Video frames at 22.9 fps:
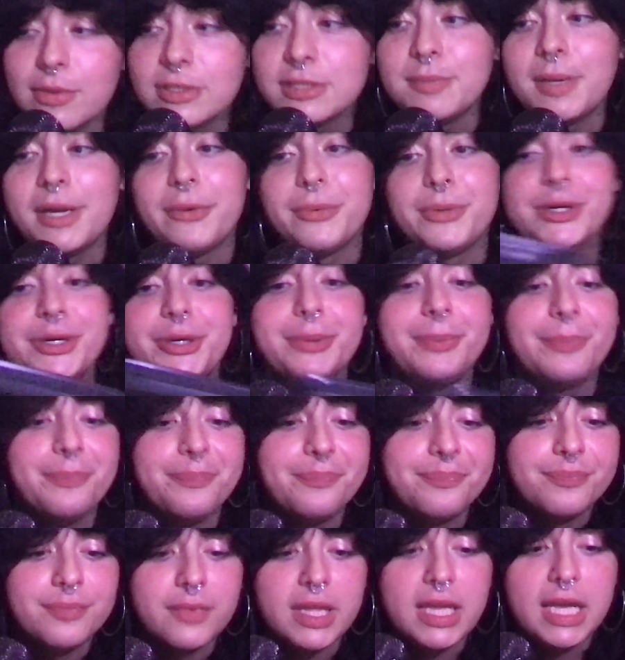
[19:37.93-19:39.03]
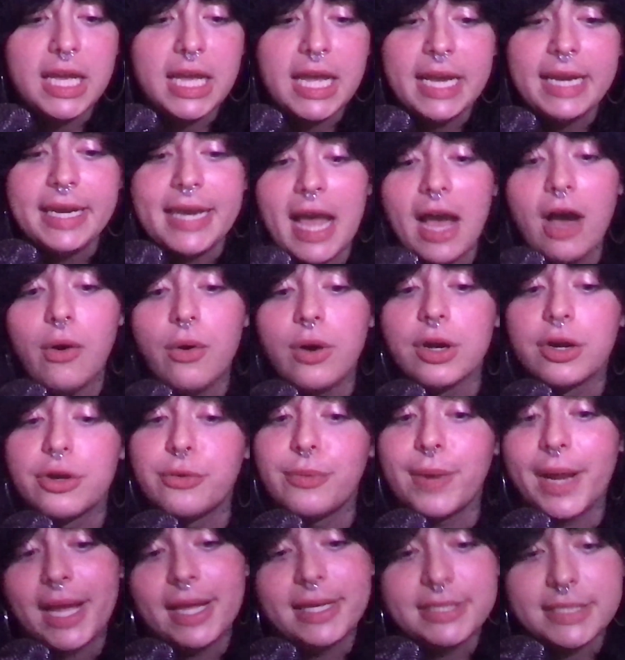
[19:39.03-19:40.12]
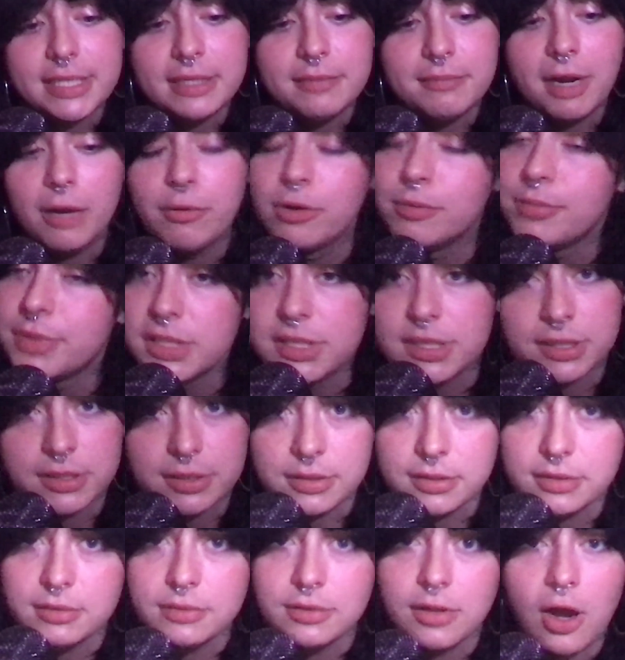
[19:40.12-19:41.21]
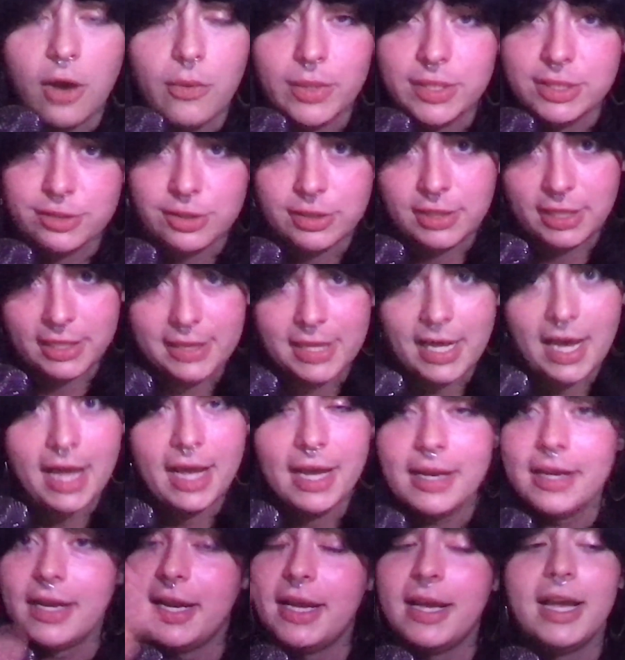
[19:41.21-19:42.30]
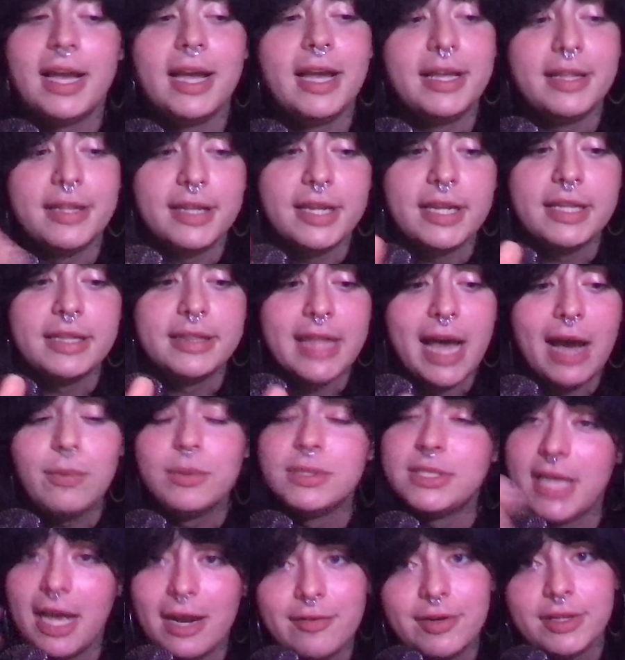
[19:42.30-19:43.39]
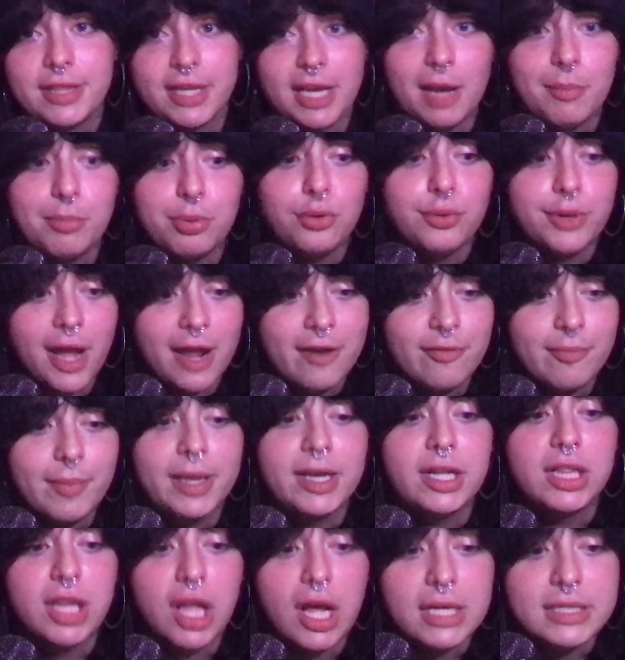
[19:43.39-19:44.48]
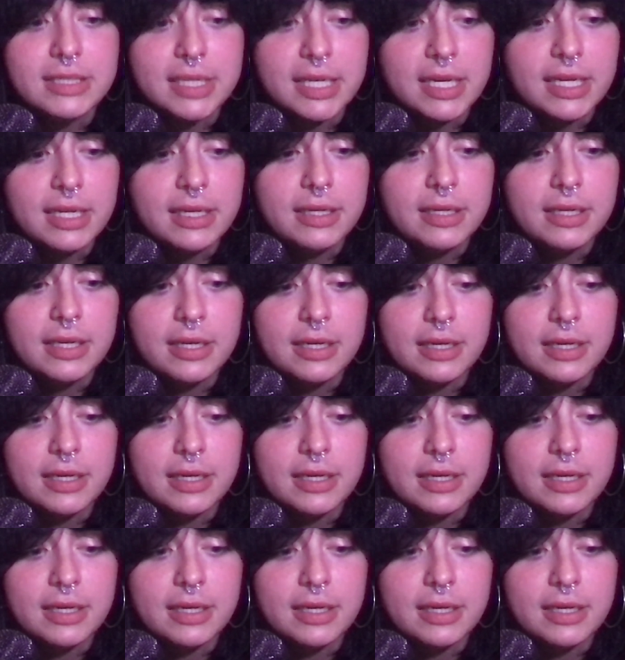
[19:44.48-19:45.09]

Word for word: was my room. Now, granted, my room doesn't always look like that that was everything I pulled out of my closet.